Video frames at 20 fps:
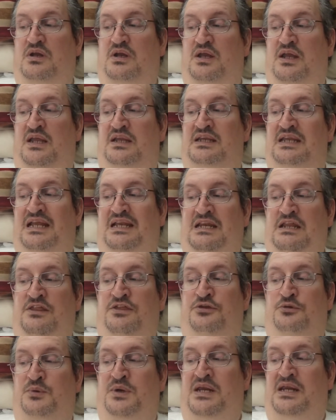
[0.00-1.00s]
in any
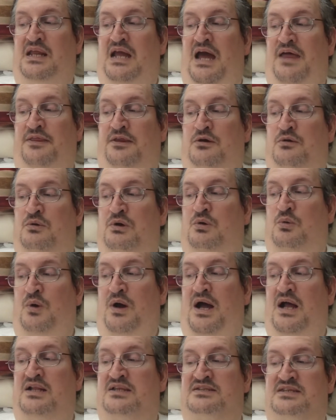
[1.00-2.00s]
three other
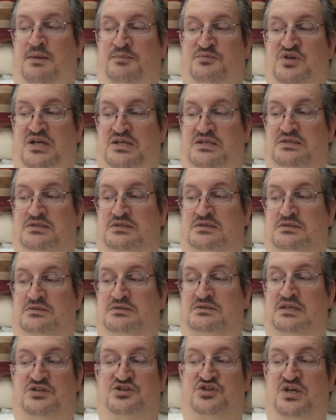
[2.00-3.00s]
required subjects,
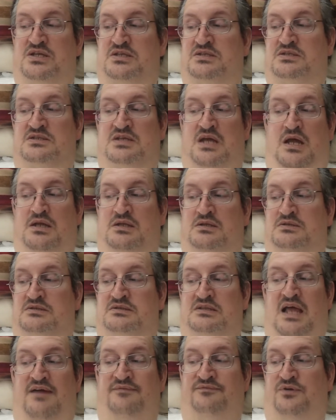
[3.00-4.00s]
such as science,
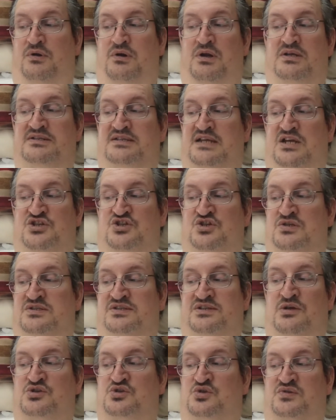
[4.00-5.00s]
life orientation,
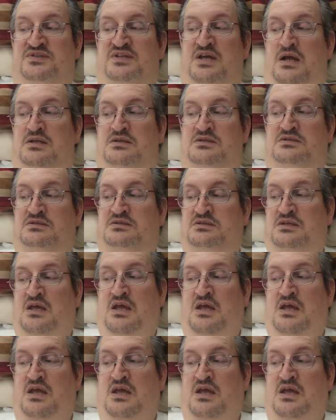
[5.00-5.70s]
social science,